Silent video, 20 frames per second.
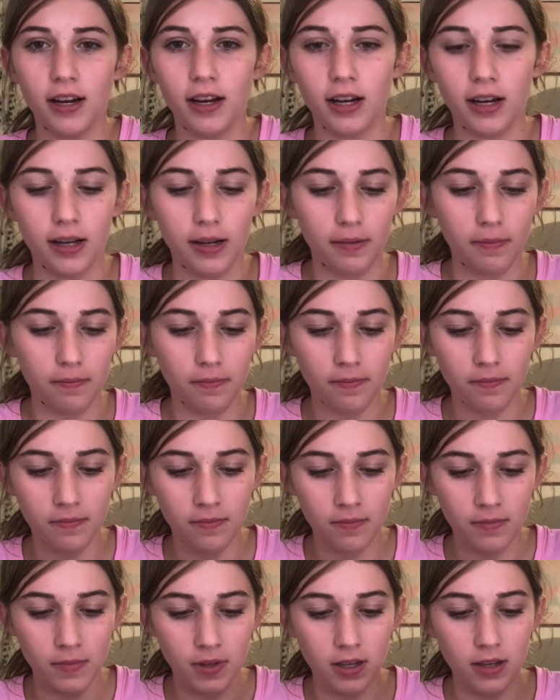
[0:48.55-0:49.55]
um
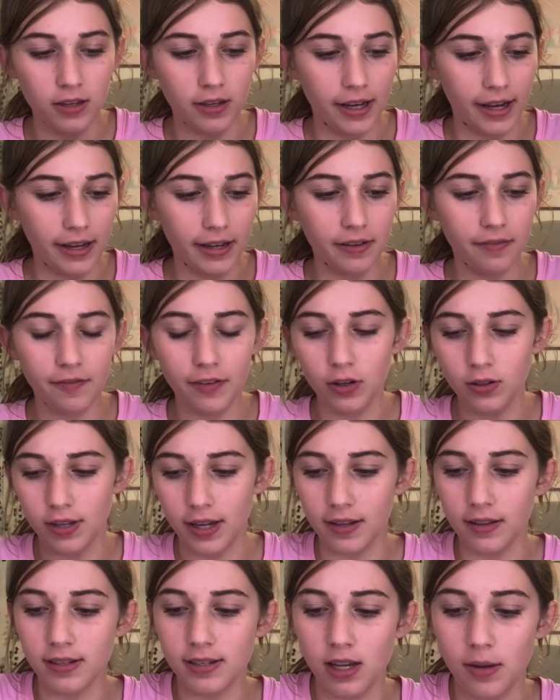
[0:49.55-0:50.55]
yeah, it feels
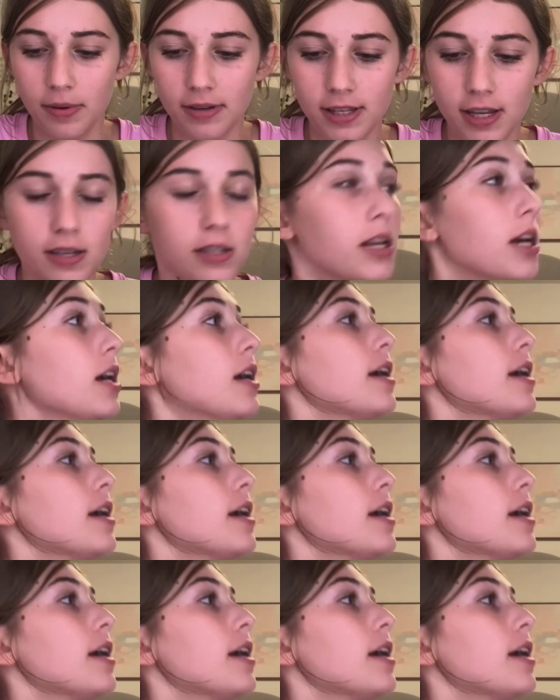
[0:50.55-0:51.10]
like the same as this.